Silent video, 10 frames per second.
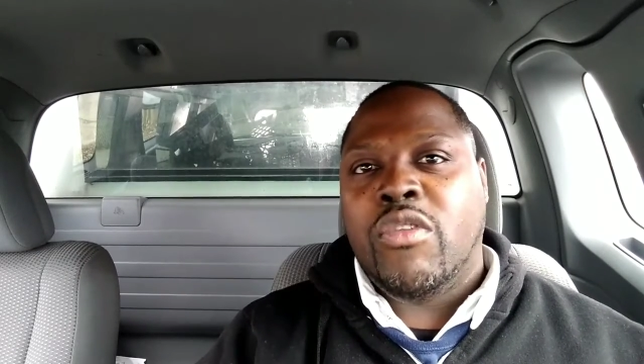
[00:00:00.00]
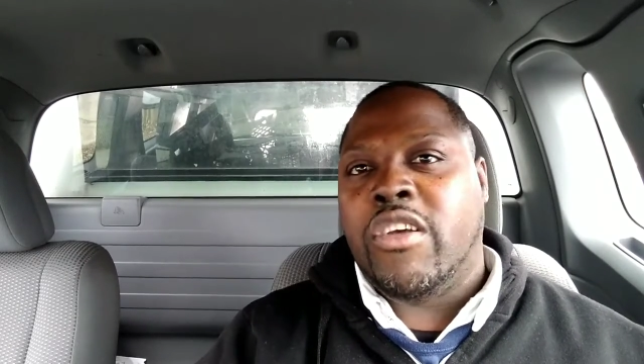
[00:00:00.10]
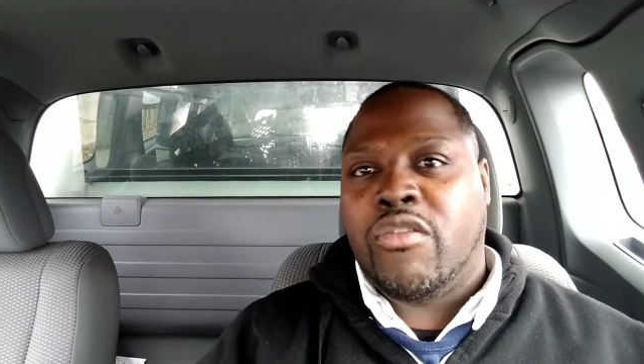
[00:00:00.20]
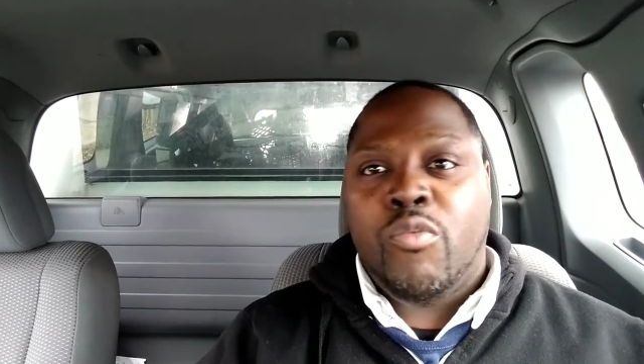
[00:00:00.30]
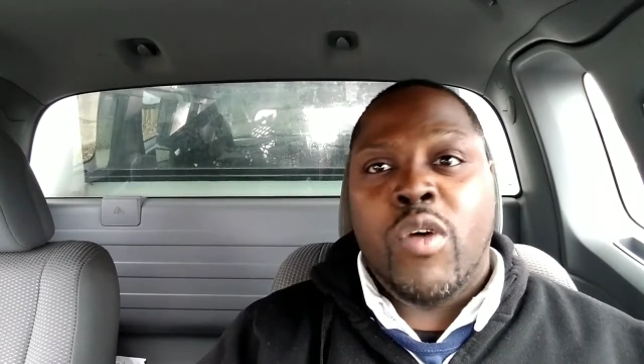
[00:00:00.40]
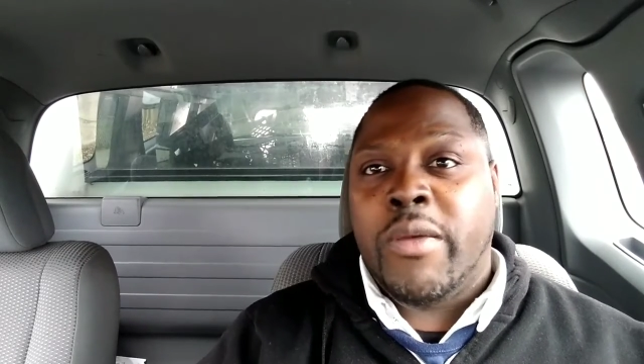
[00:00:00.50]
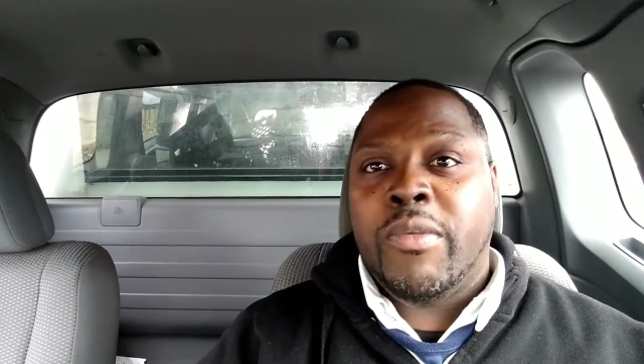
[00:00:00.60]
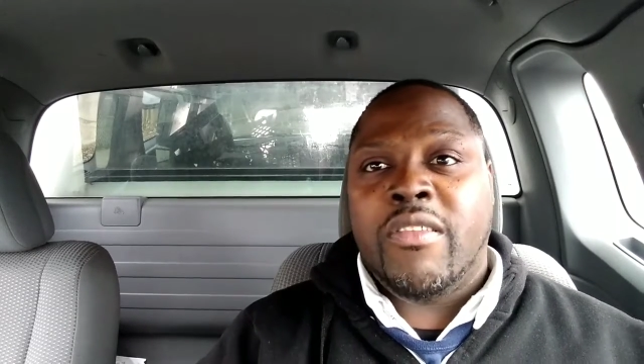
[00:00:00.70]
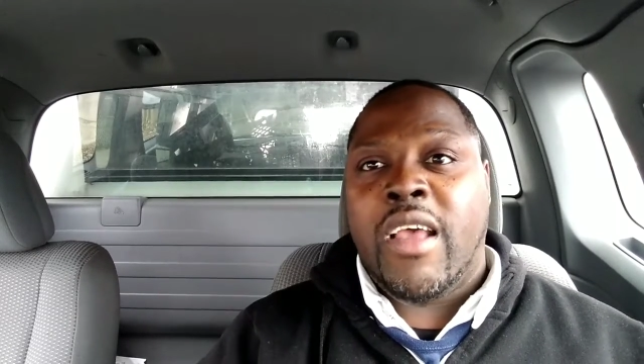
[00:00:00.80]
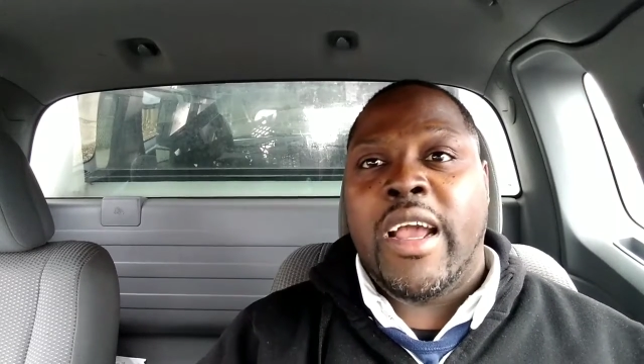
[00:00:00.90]
There's web
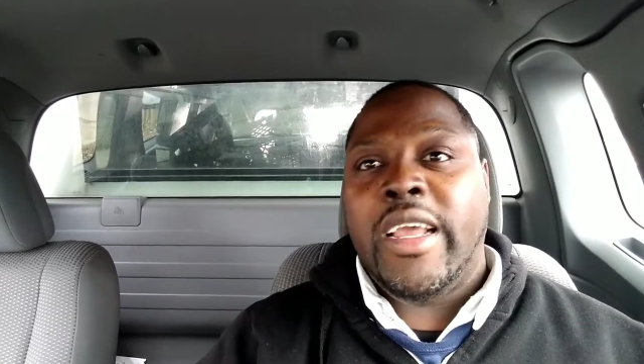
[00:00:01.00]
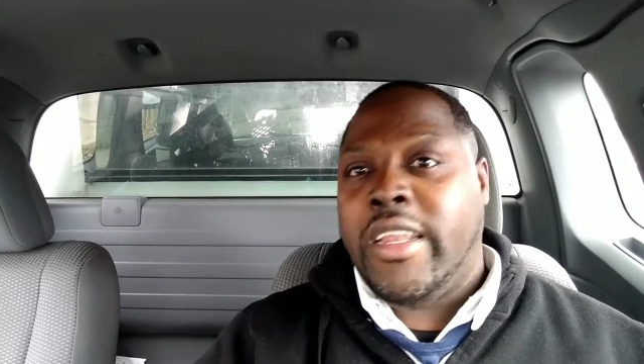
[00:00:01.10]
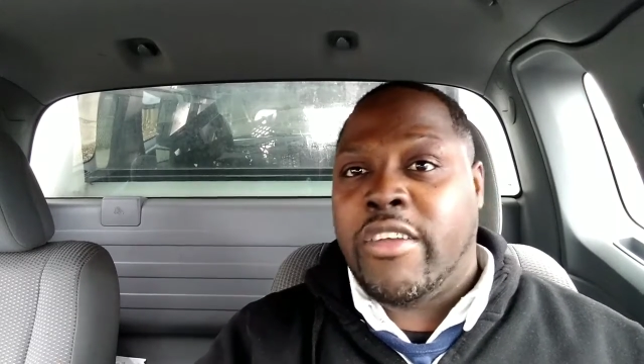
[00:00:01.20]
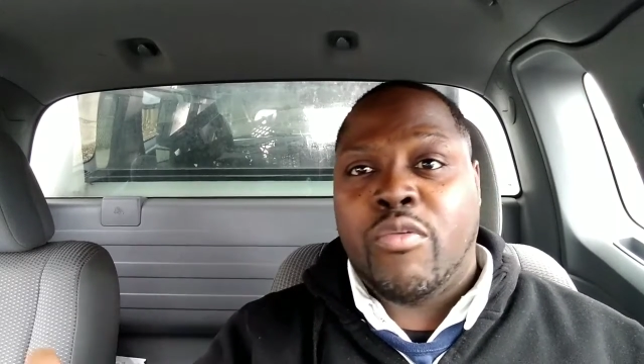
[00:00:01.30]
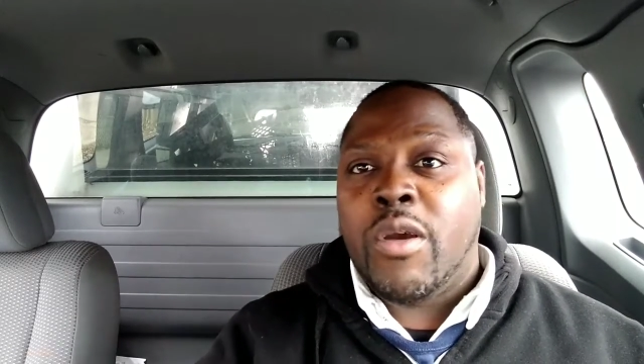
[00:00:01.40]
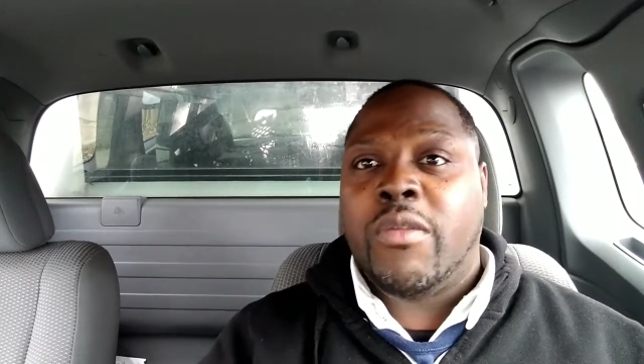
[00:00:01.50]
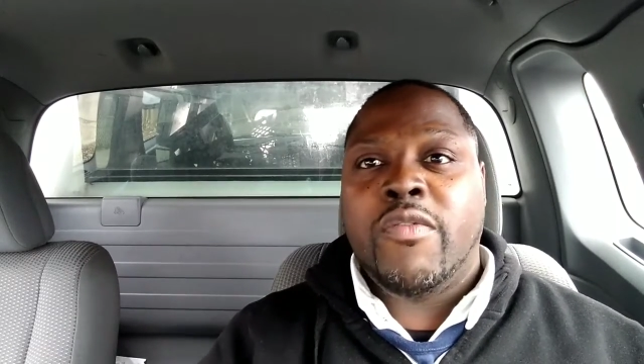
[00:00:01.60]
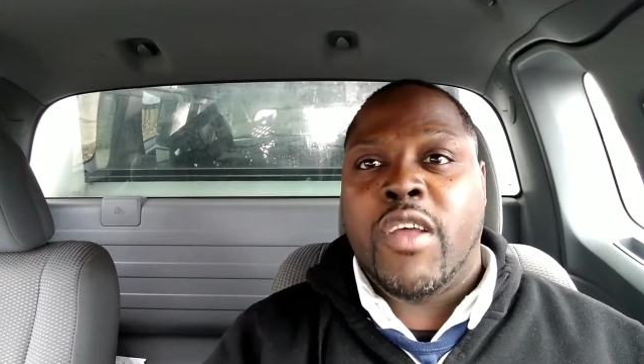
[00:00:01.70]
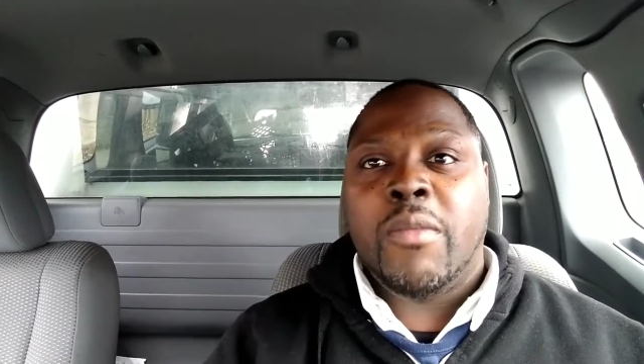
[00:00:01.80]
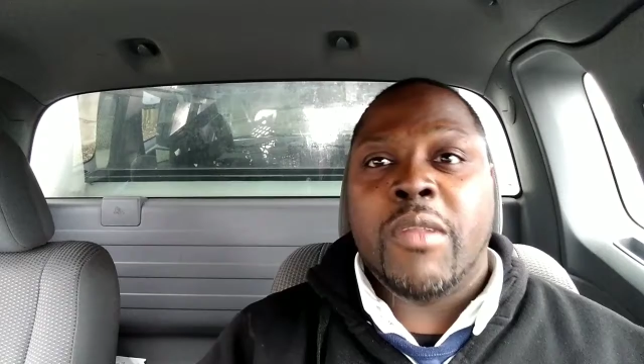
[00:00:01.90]
design and there's web
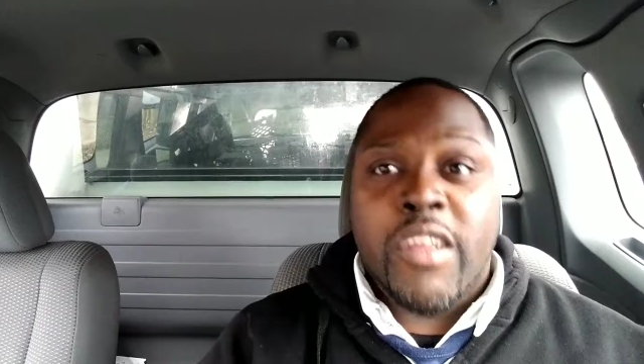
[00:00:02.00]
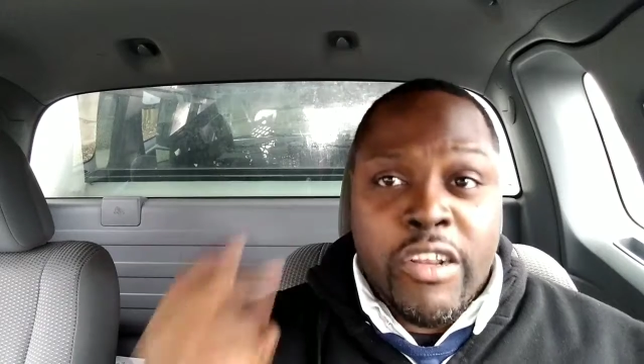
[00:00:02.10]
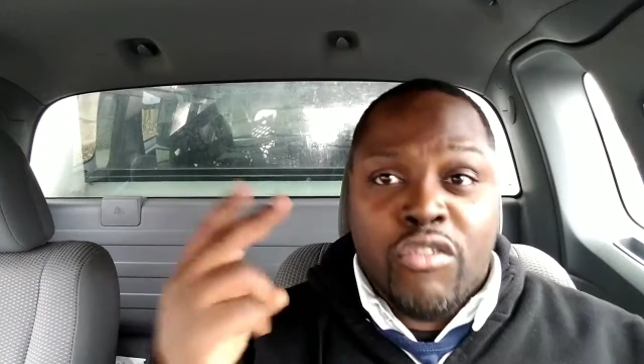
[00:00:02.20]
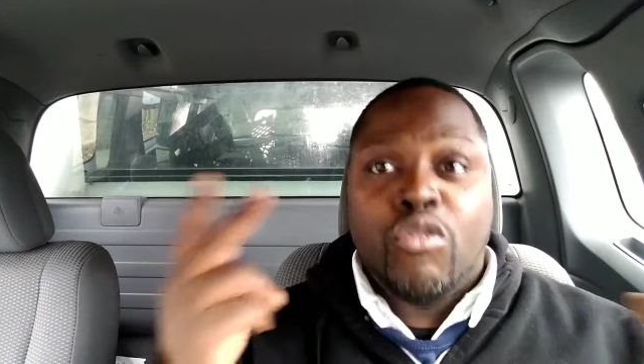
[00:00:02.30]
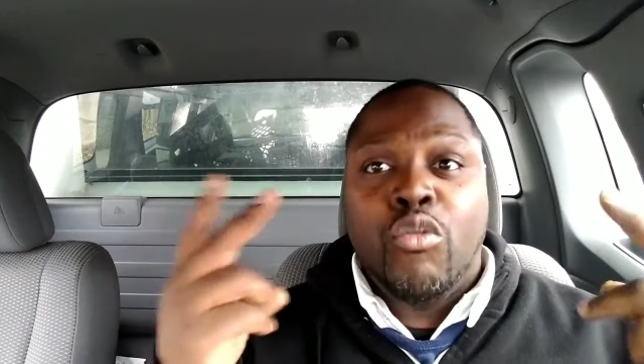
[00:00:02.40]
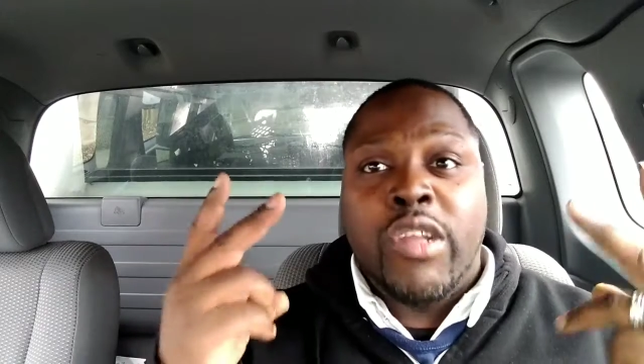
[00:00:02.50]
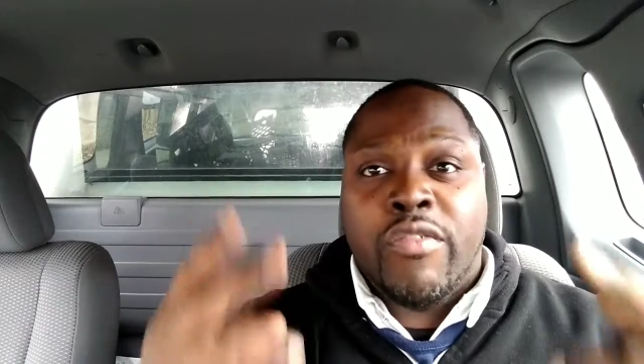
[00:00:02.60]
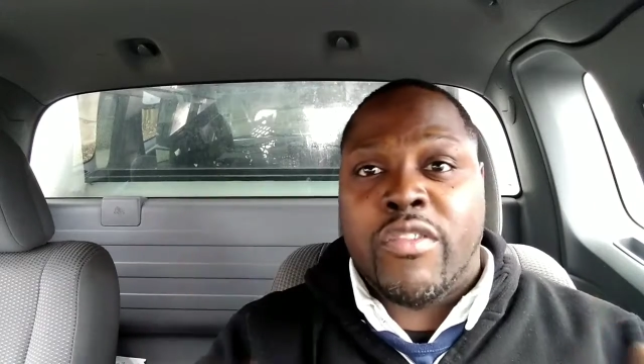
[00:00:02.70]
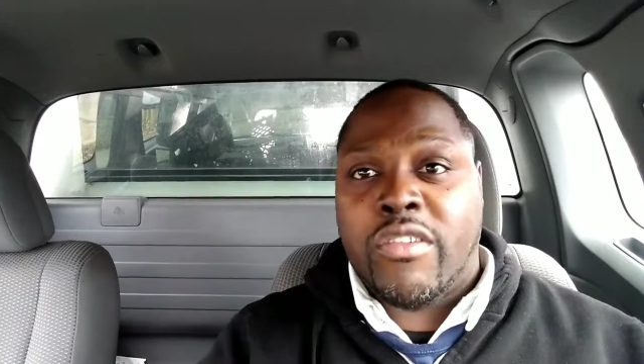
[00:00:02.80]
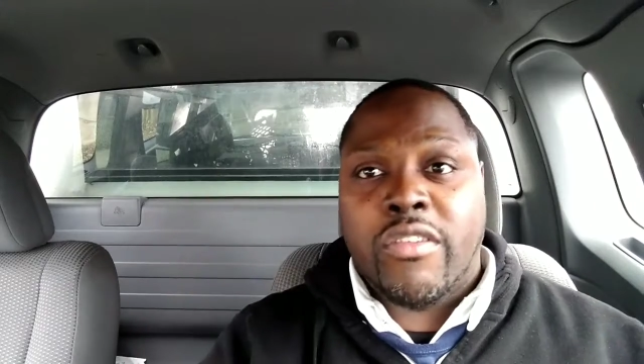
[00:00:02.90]
development. There's two
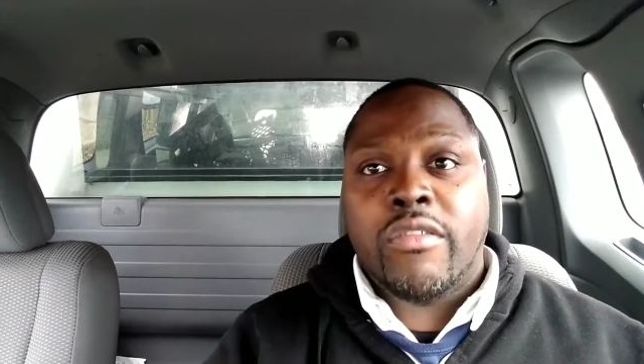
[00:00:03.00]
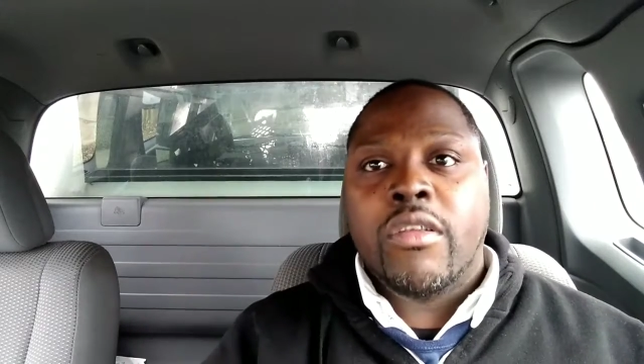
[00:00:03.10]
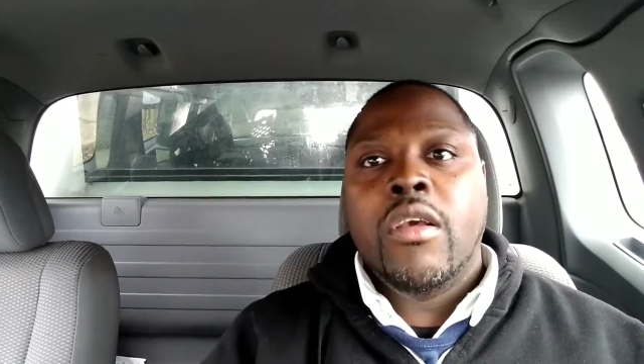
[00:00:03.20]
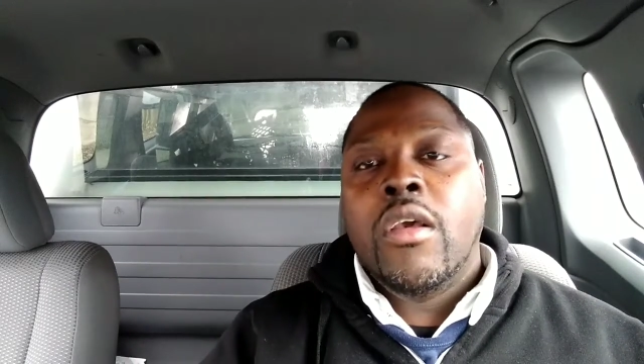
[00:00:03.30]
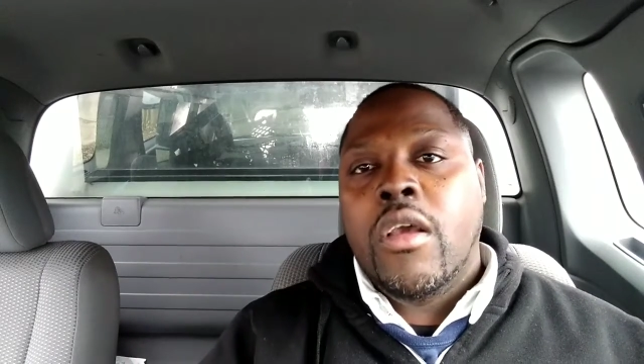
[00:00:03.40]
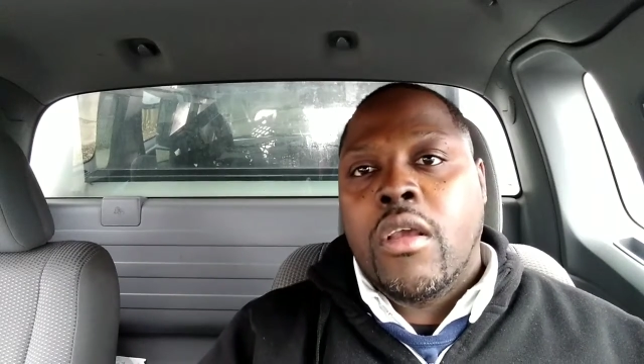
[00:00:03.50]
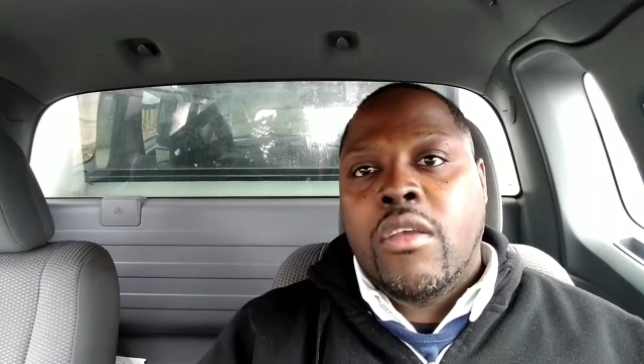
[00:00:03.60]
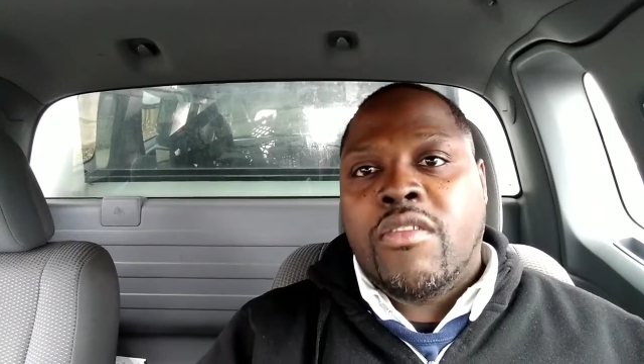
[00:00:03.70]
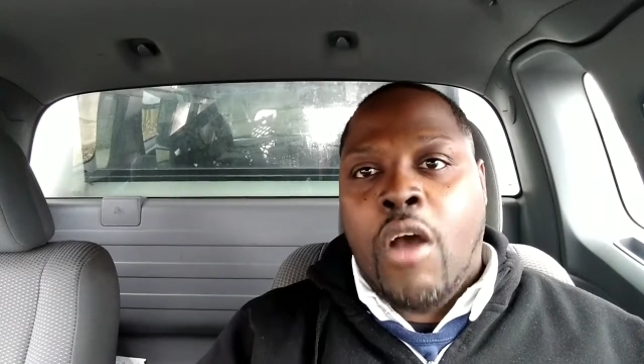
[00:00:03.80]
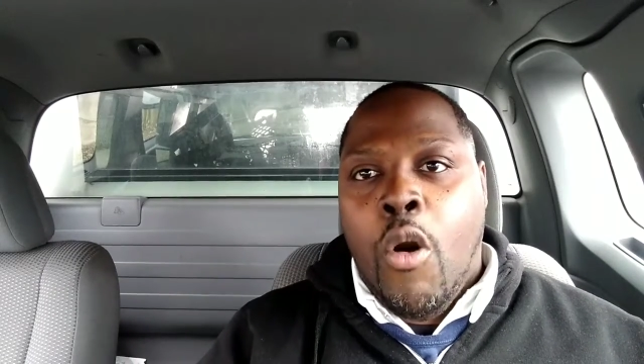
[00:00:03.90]
differences.
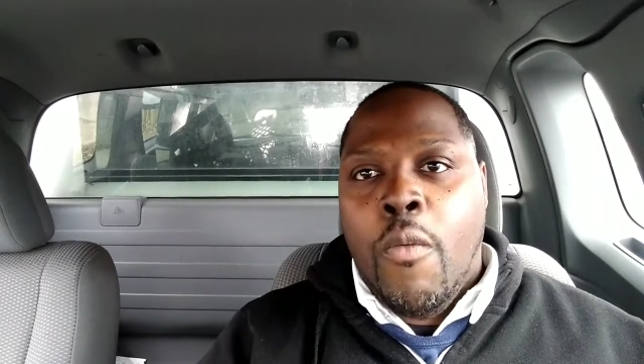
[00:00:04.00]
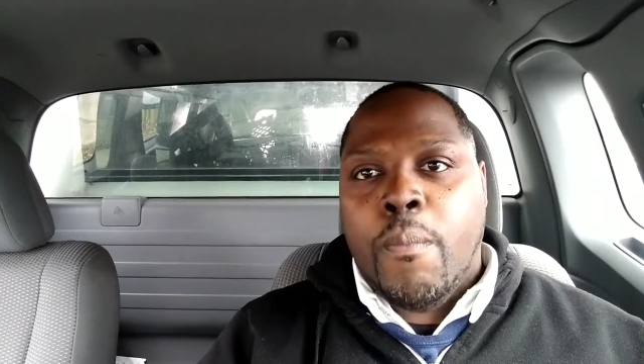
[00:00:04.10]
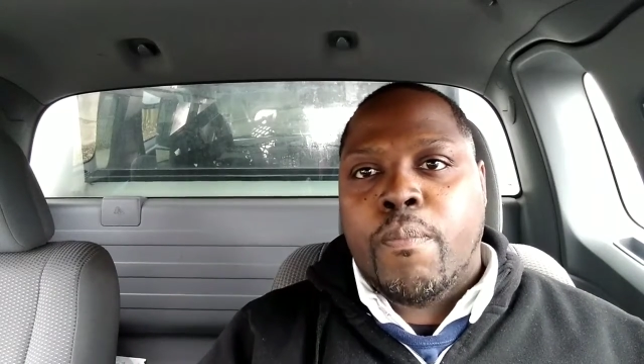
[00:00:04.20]
So